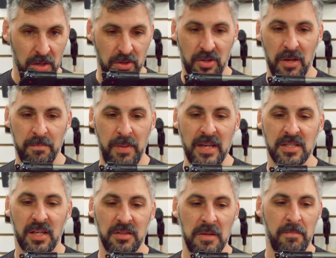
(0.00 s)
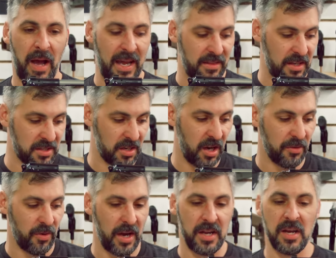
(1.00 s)
You can basically buy this
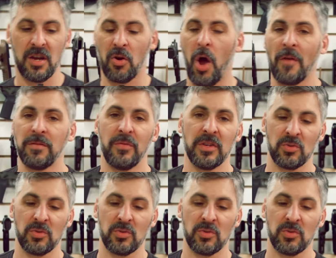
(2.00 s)
gun right here off of